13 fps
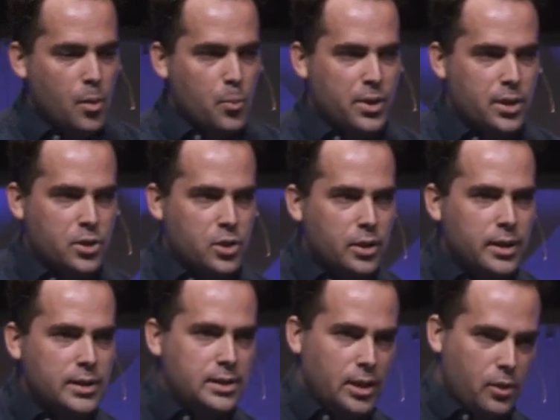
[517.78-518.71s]
But the
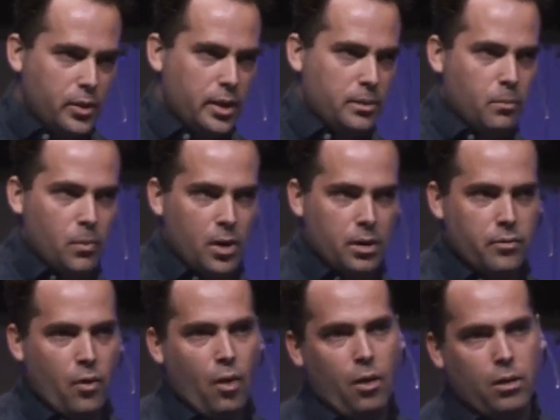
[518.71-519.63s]
dirty secret
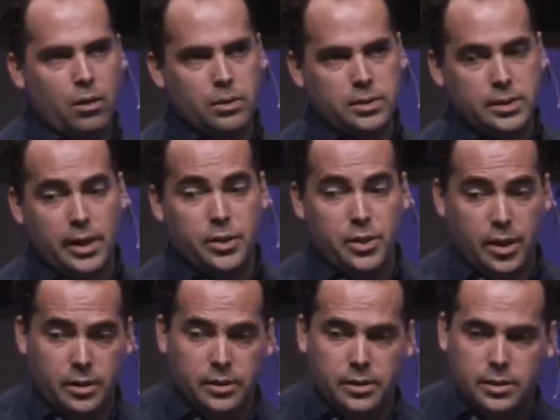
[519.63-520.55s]
of all state
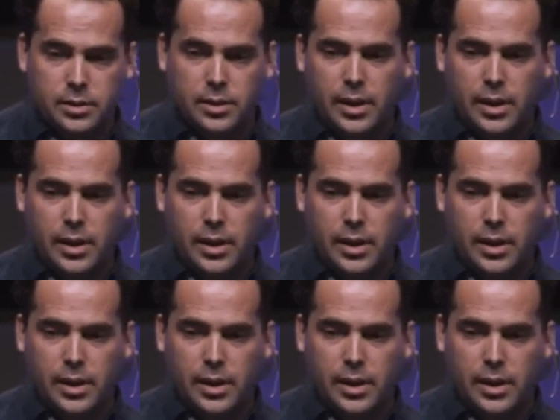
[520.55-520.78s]
channels